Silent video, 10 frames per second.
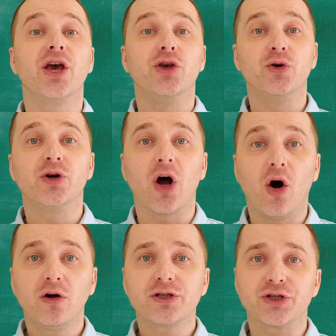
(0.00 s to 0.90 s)
You could
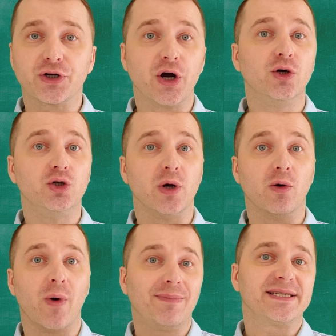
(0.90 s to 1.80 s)
also go to a
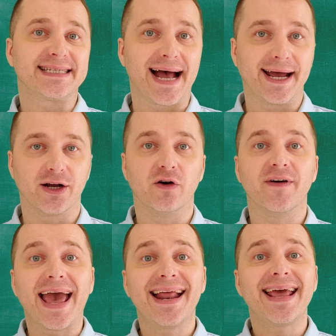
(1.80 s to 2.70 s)
website of
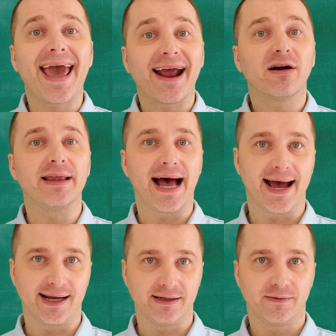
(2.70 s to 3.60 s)
any
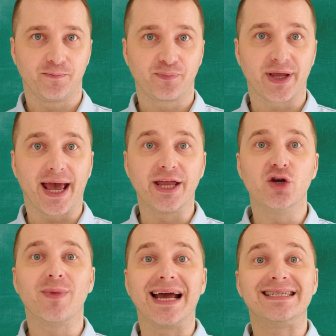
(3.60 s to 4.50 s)
airline and you
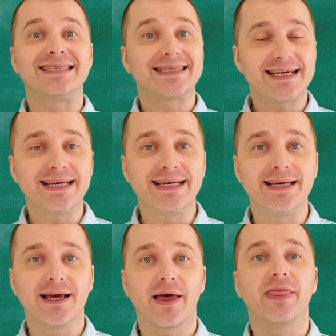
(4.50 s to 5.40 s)
might
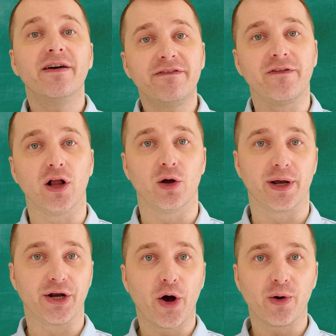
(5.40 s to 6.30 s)
see the
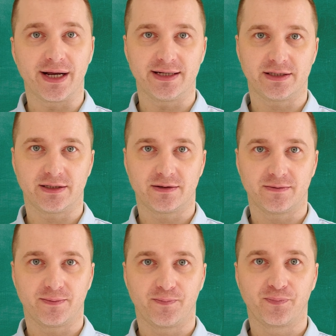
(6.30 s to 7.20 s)
following notice.
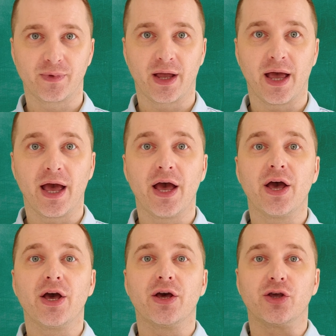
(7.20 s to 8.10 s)

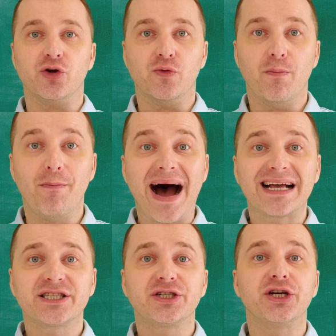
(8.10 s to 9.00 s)
You
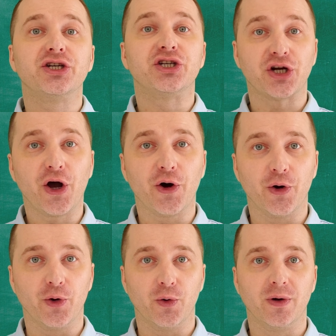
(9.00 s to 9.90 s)
must
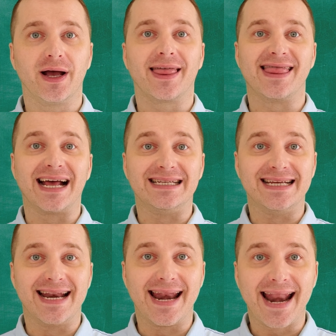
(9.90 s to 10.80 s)
show that
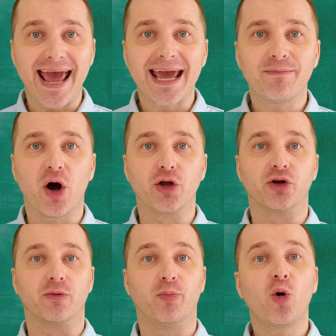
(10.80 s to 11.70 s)
the name on
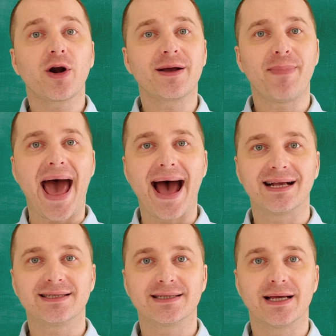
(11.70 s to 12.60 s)
your boarding
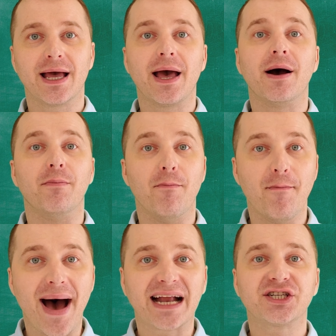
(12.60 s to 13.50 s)
pass
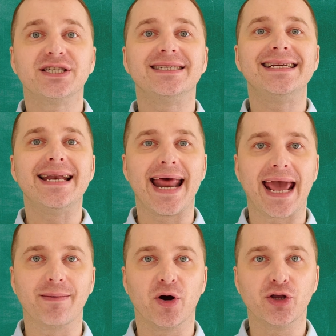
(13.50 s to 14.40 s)
matches the
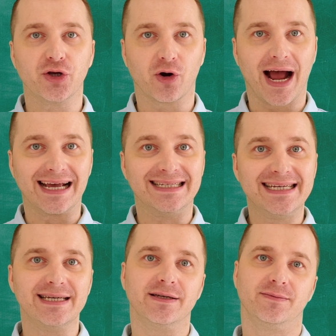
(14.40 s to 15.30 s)
name on your
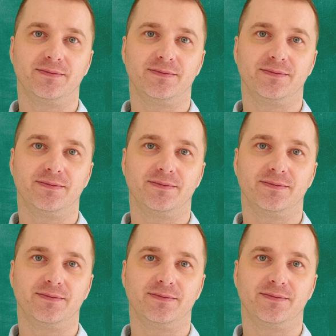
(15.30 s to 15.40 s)
ID.